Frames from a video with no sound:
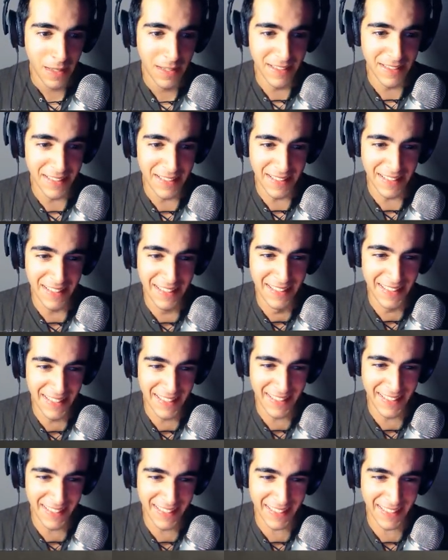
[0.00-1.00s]

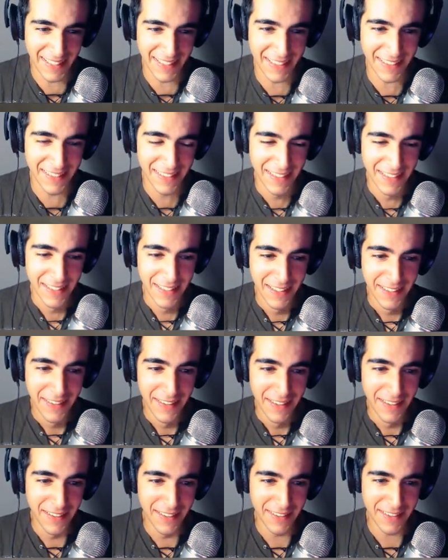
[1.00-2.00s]
Oh god!
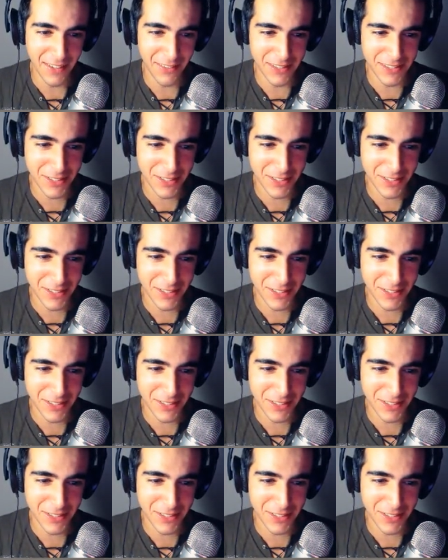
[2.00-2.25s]
Oh, that